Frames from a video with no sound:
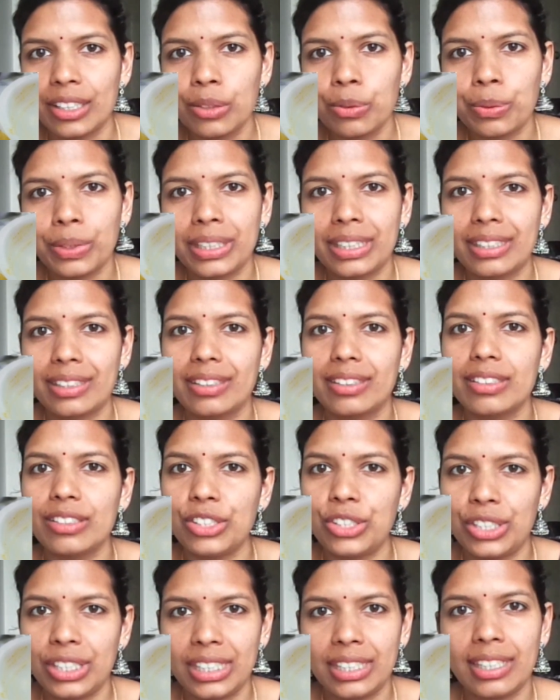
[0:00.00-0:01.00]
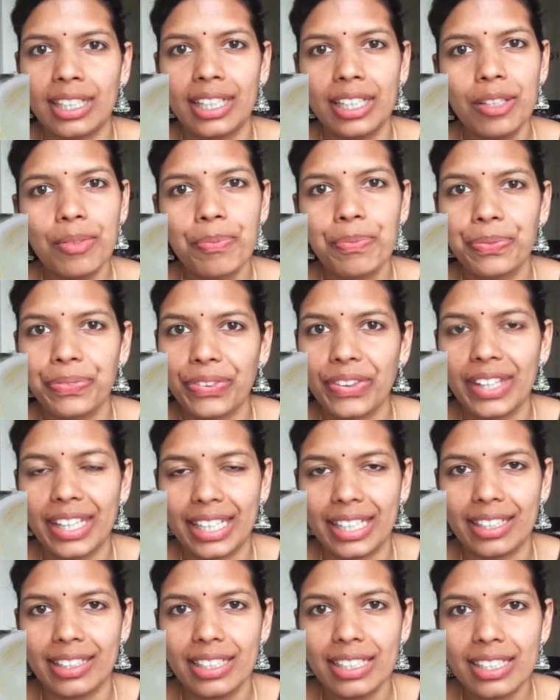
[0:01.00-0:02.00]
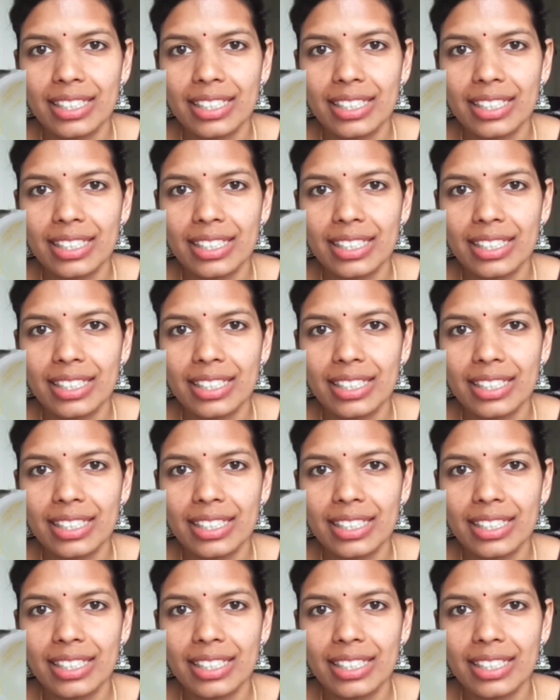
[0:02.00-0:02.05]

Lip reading: with jeera in it.